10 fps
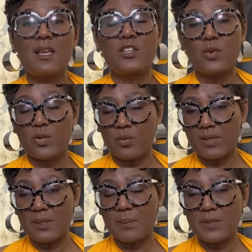You could
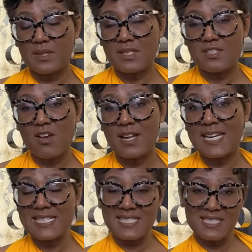really put this on
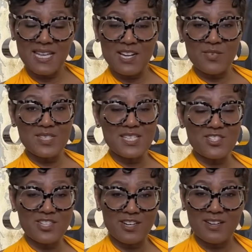instead of a
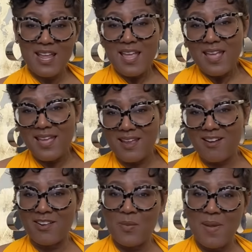t-shirt and
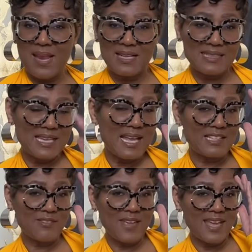automatically
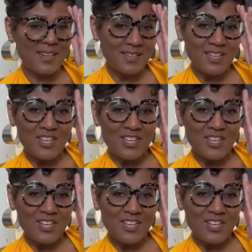elevate